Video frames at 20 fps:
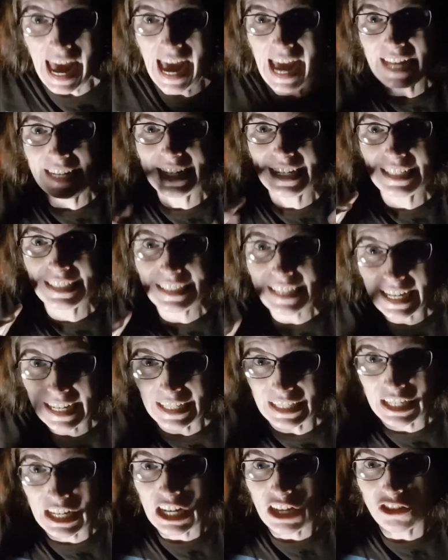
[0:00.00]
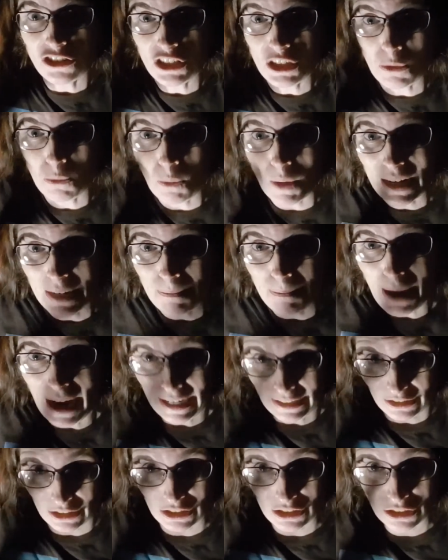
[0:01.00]
and again she went
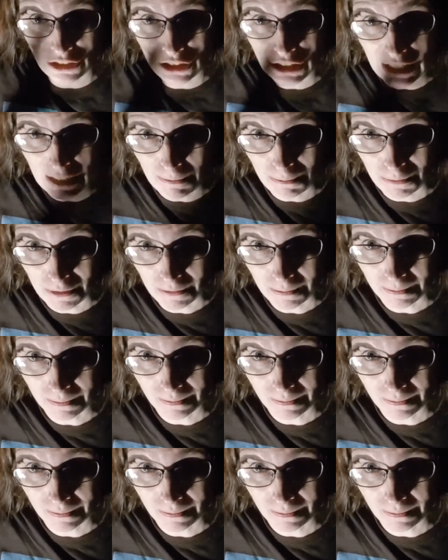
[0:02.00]
back to sleep.